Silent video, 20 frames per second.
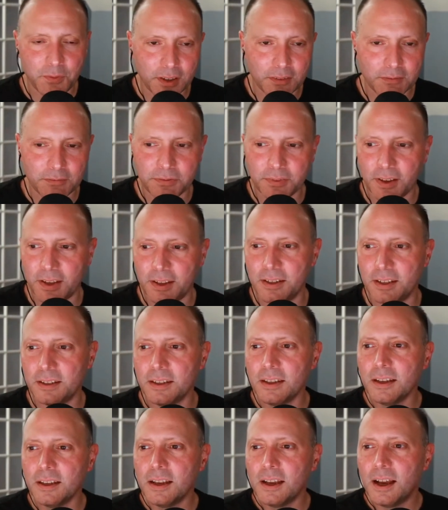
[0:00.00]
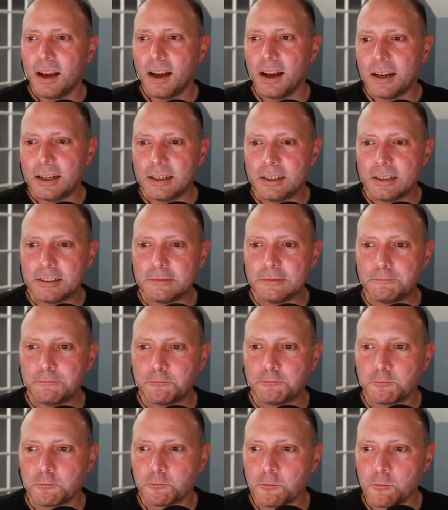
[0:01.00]
you can find it.
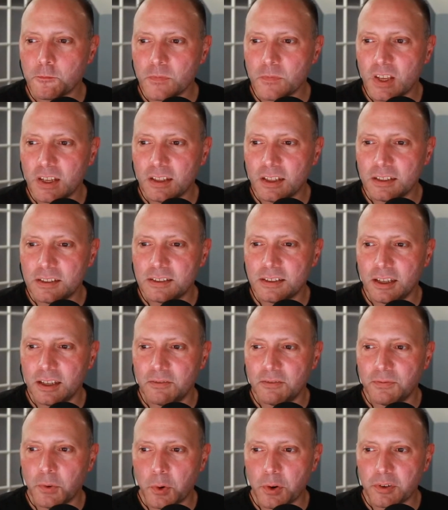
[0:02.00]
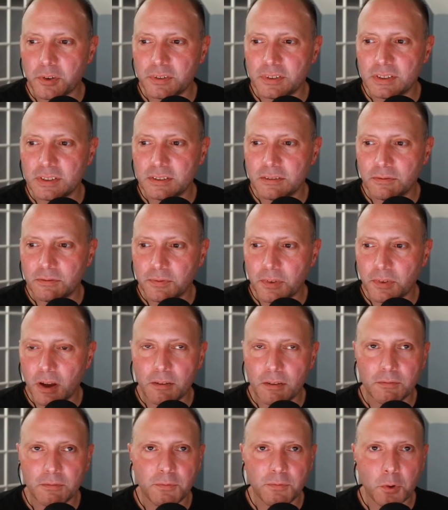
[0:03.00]
Um, let's see,
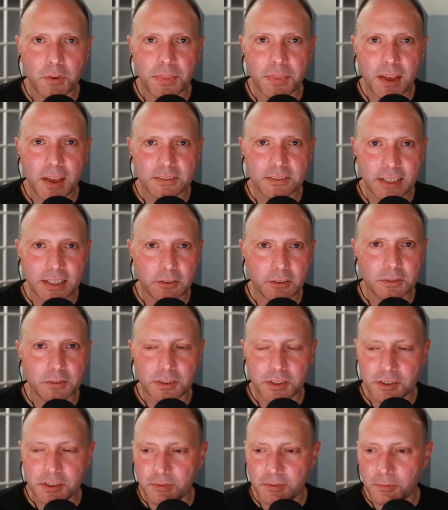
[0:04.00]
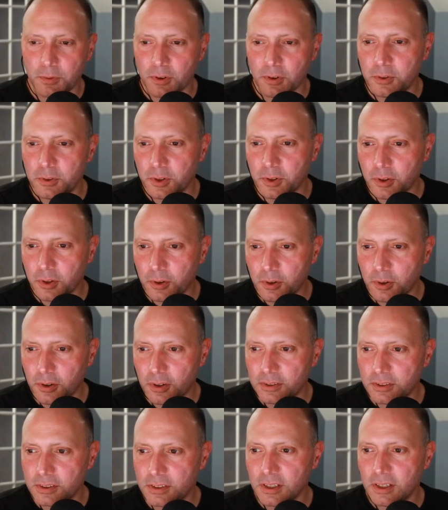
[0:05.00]
4,864 CUDA
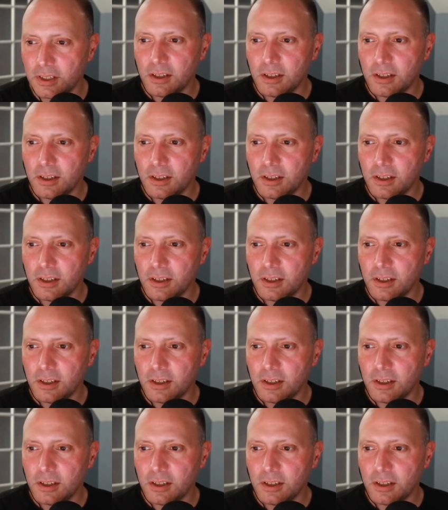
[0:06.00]
cores,